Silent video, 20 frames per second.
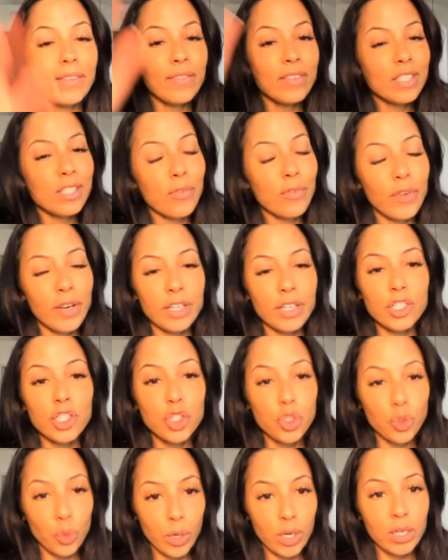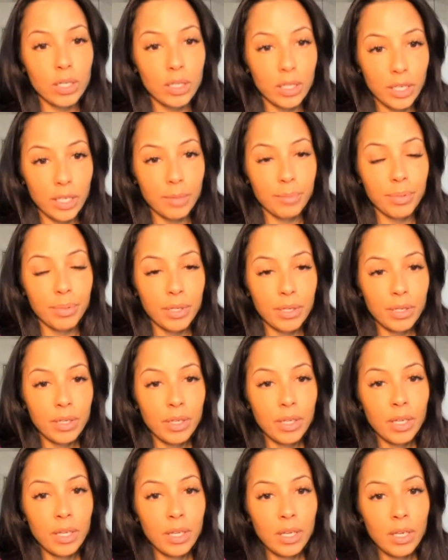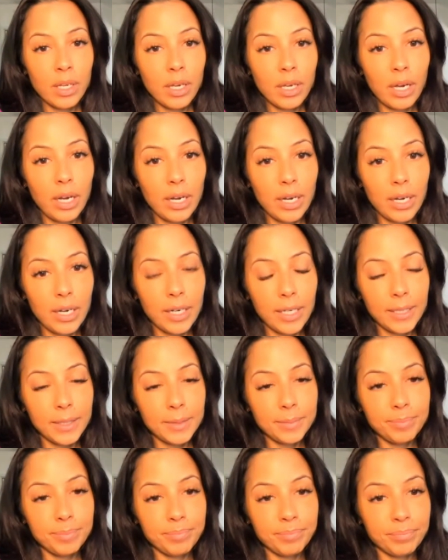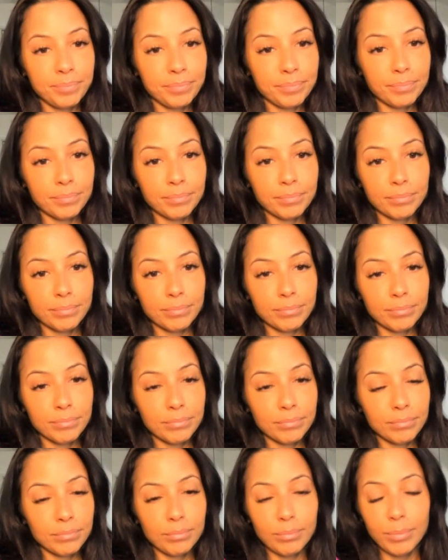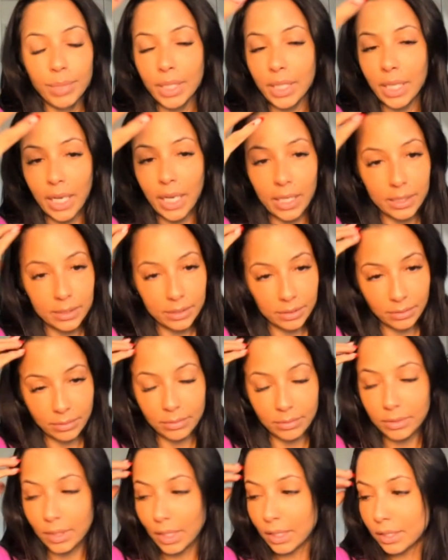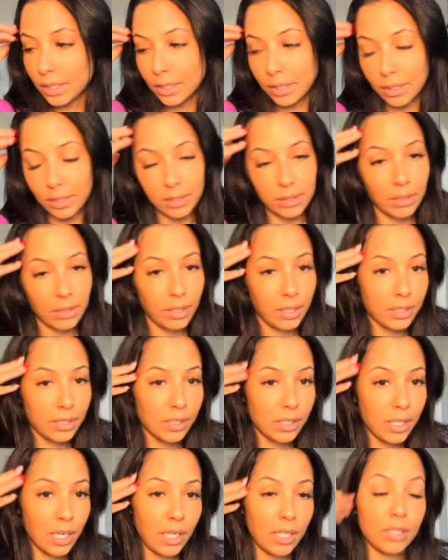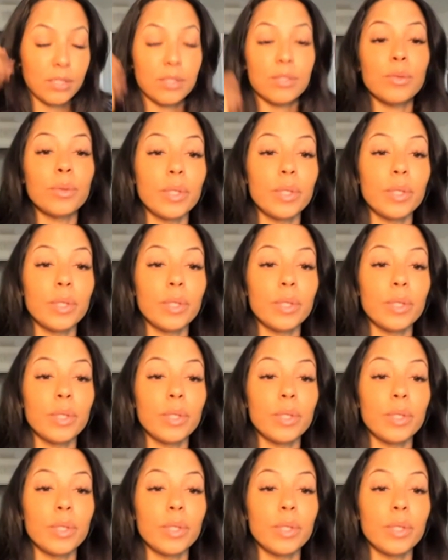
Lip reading: this is a very short clip. But yeah, let's get into